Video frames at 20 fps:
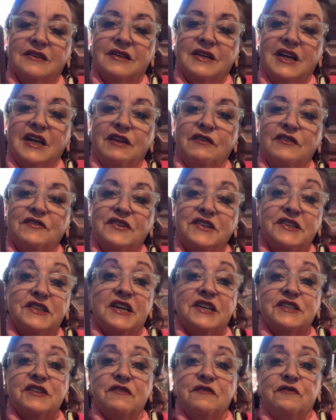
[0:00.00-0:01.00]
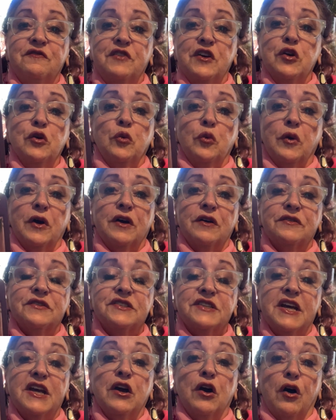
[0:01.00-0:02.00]
Even if it doesn't feel well,
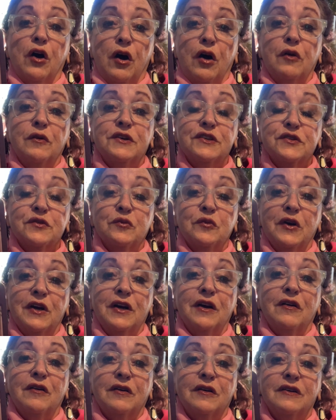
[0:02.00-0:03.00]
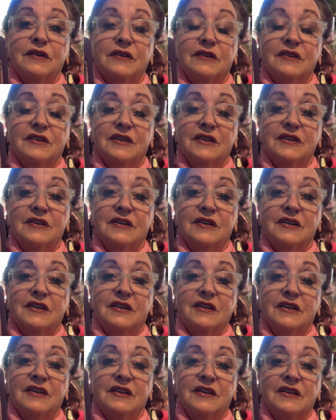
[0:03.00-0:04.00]
say all is well.
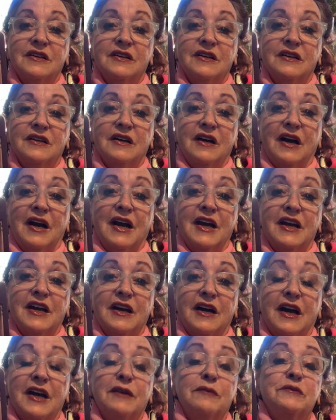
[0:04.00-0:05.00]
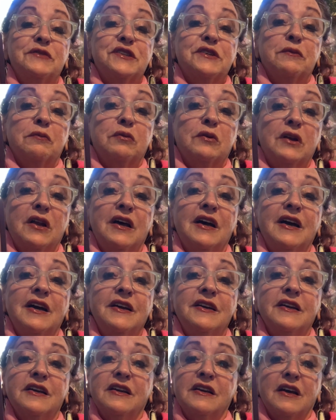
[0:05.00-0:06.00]
I am supplied
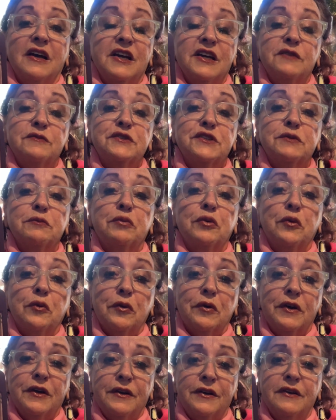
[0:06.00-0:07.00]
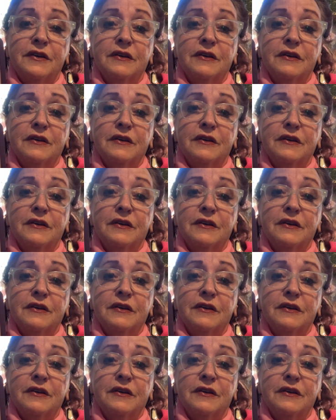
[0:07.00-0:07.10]
and I am supported.